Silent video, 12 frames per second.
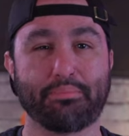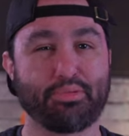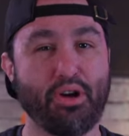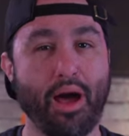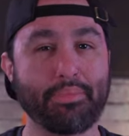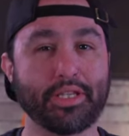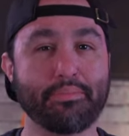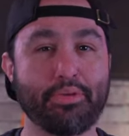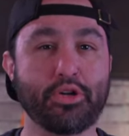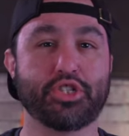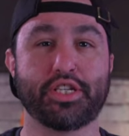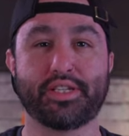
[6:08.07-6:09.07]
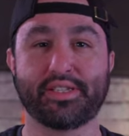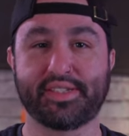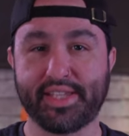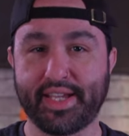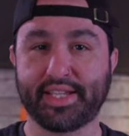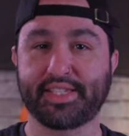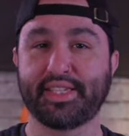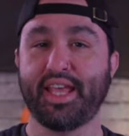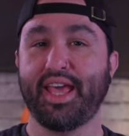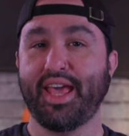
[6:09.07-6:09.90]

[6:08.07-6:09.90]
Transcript: could probably push it to six,